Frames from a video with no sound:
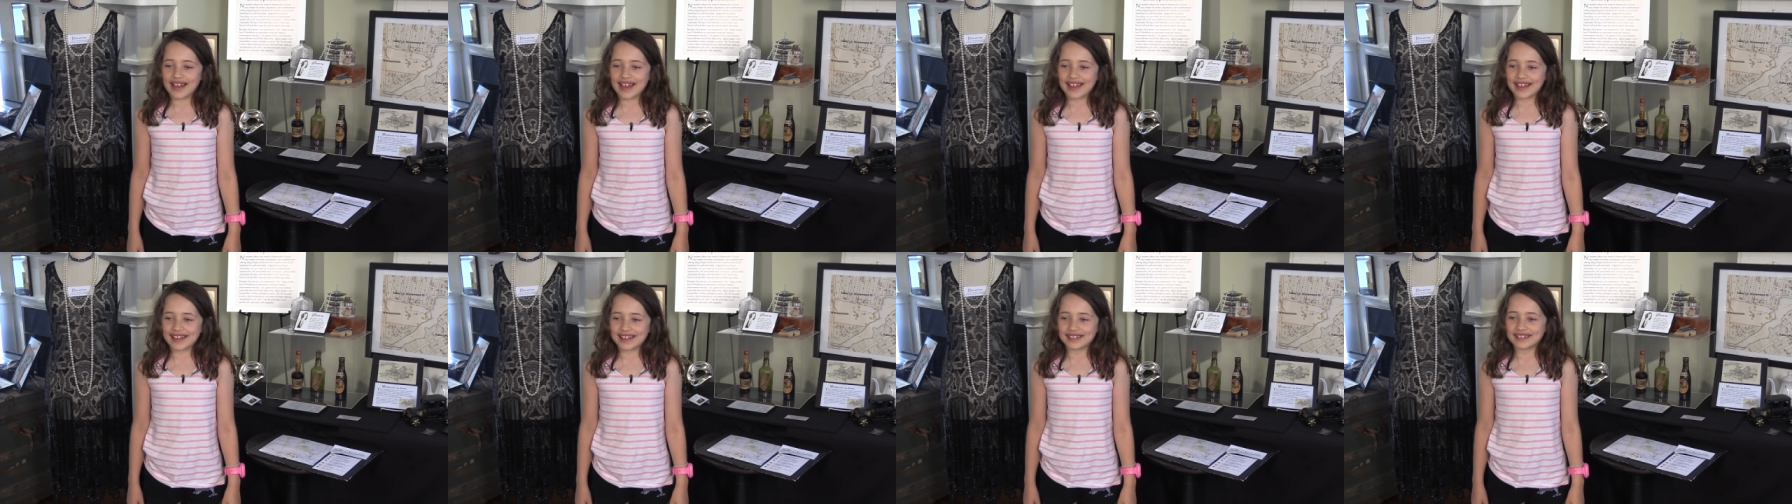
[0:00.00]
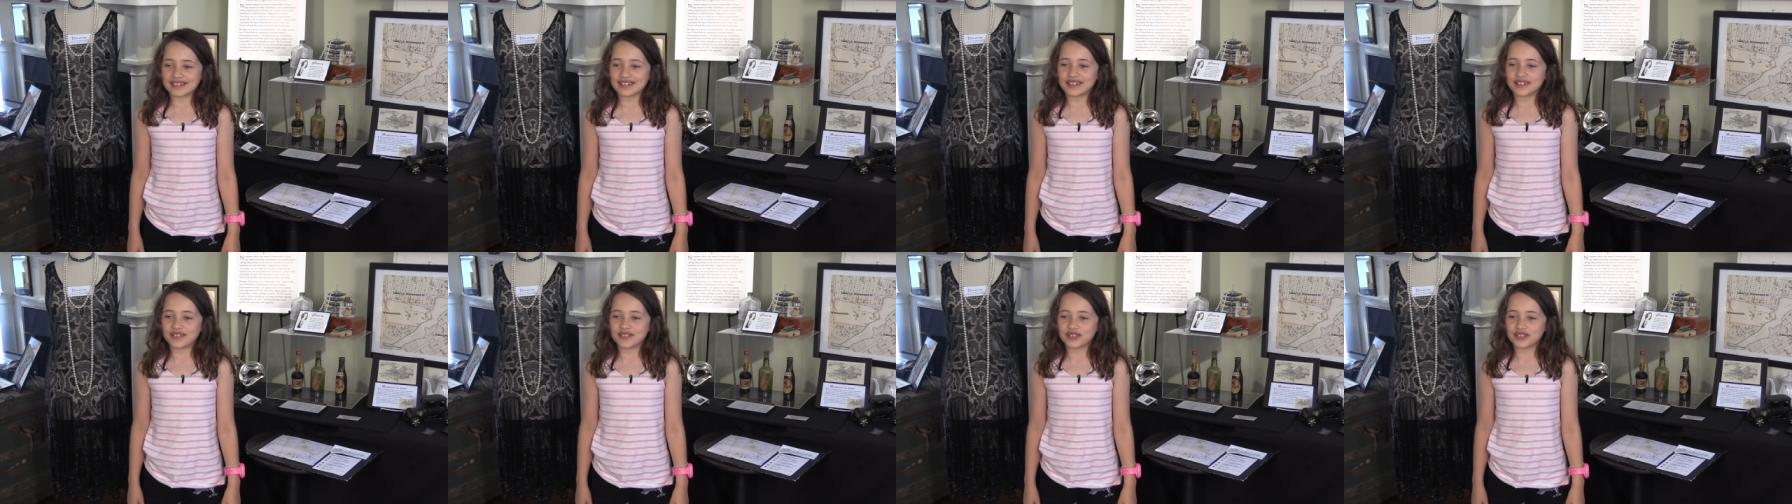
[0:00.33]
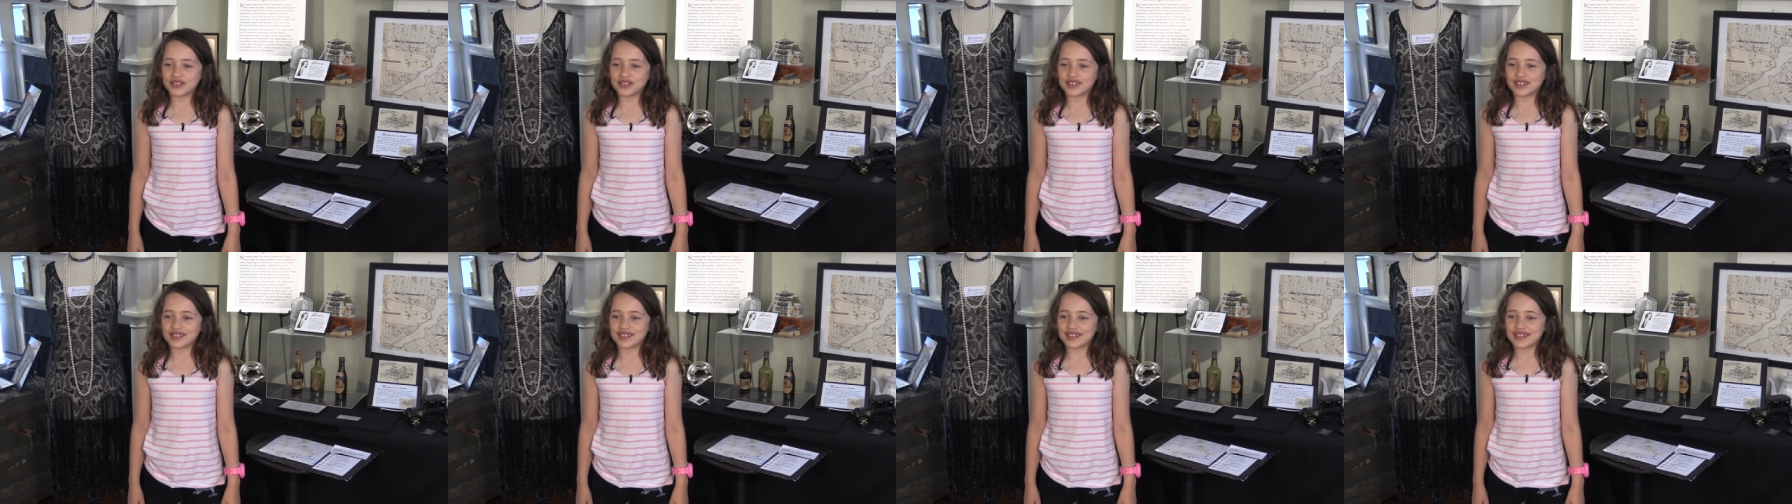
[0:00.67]
and it
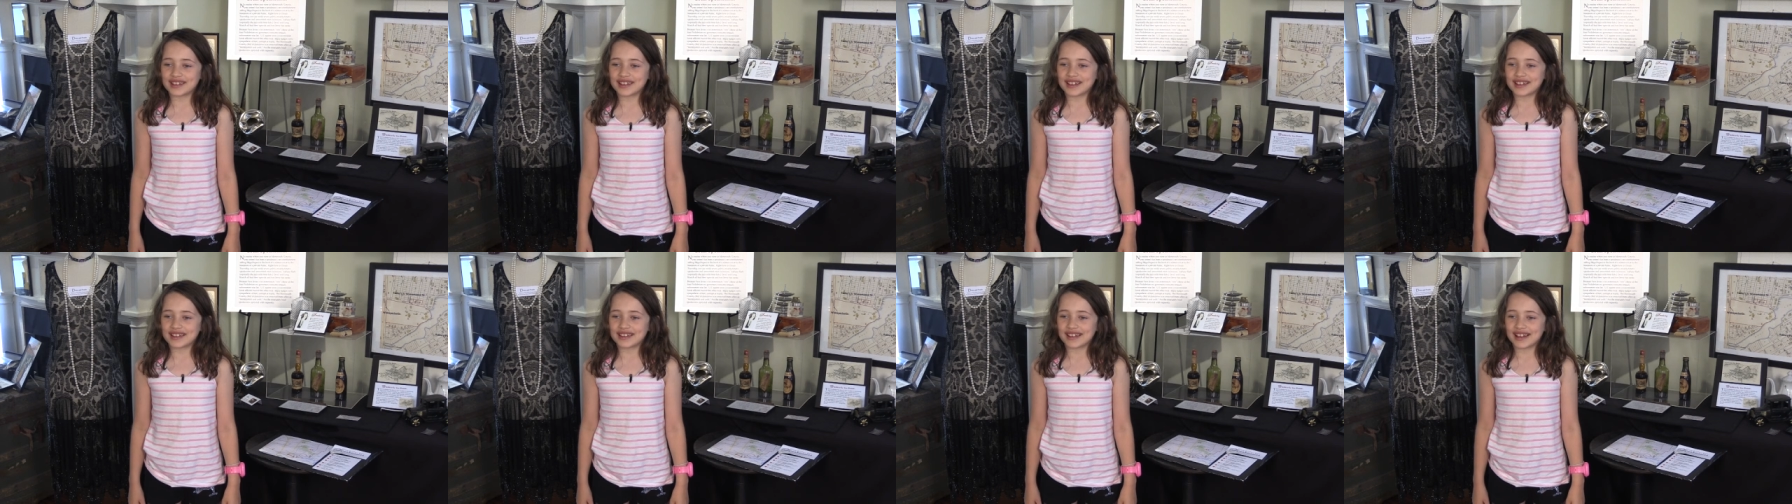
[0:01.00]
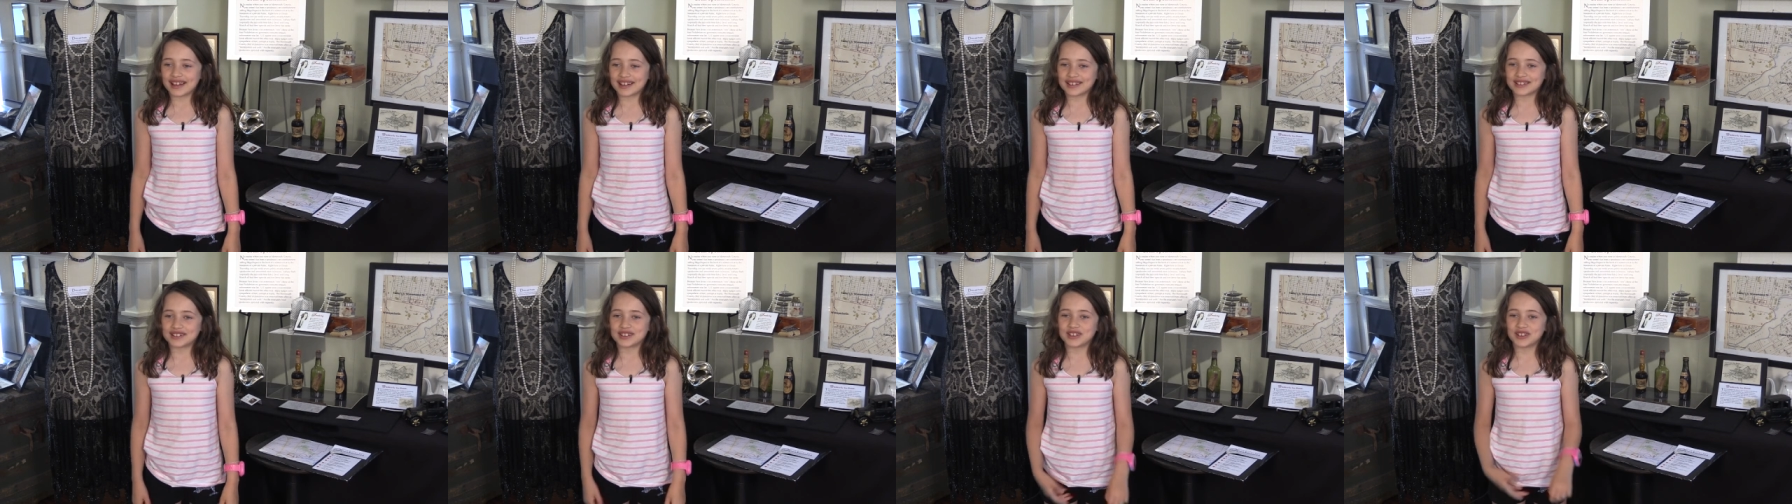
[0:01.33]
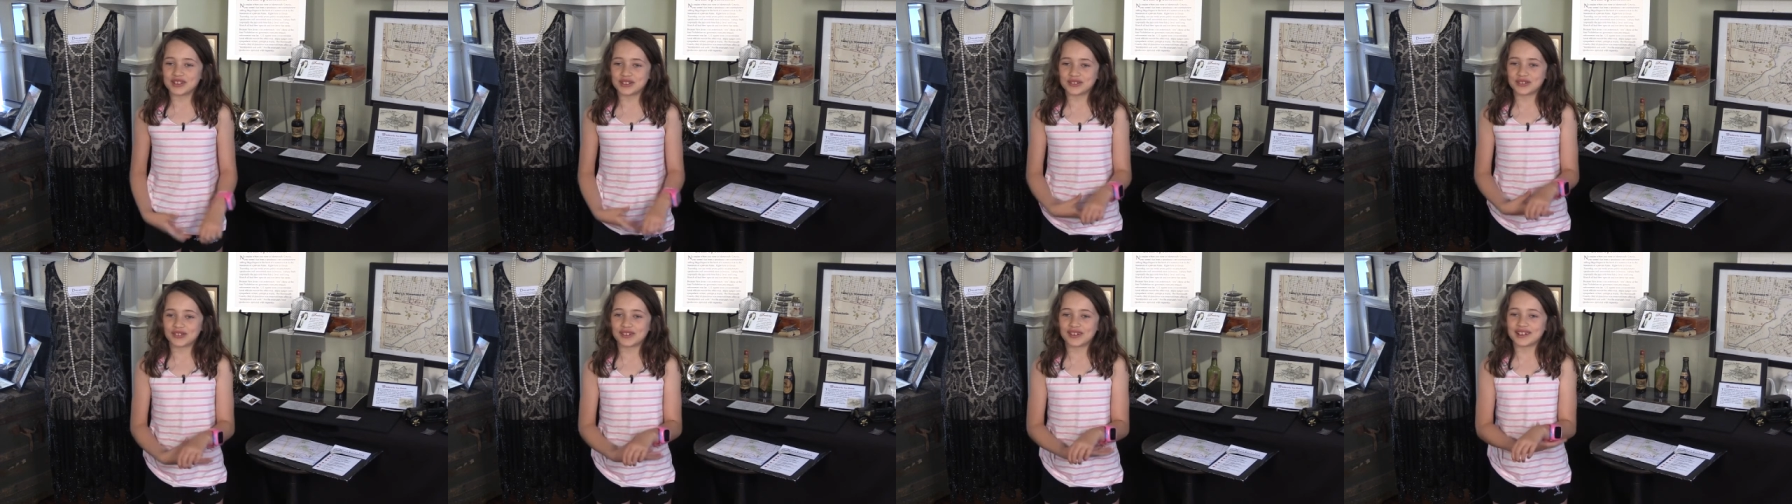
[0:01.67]
was in
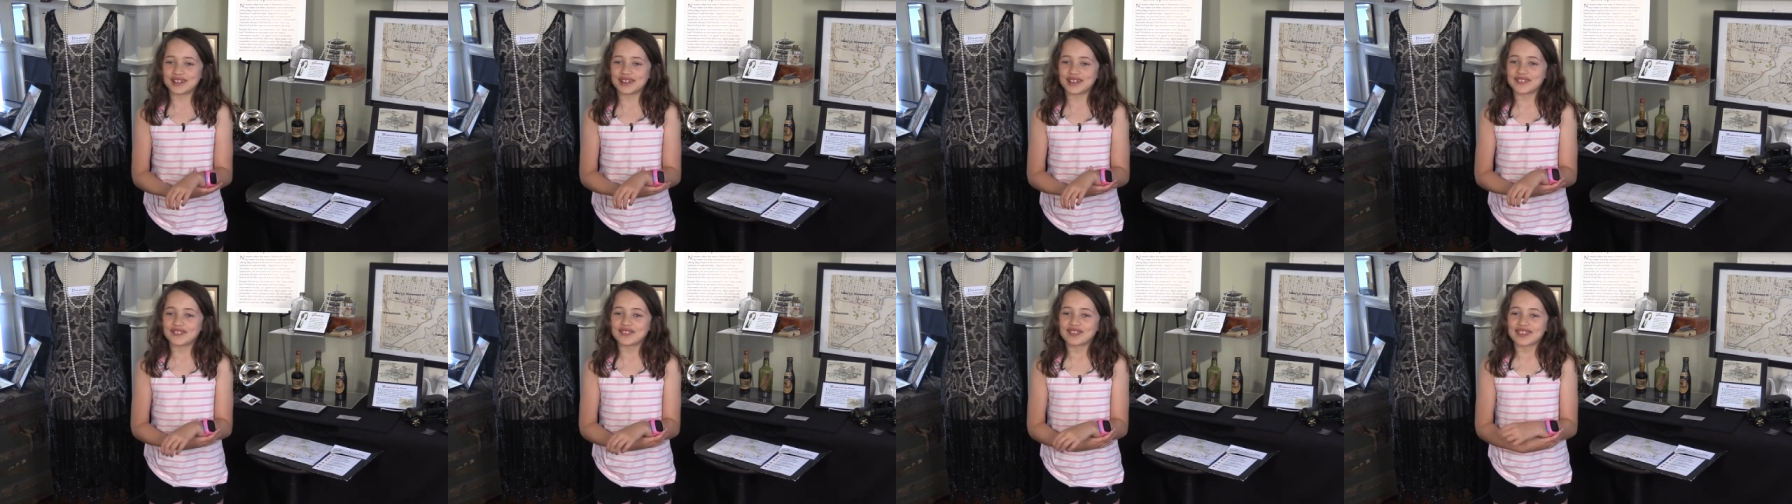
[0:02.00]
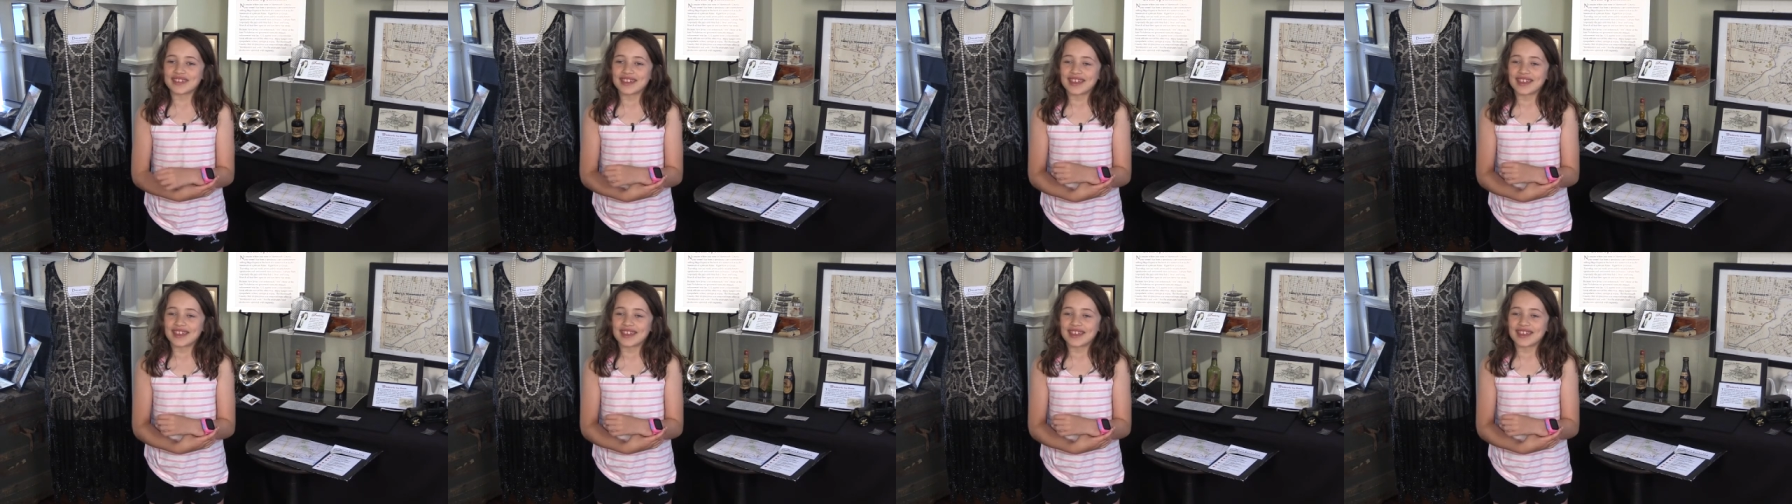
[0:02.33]
1920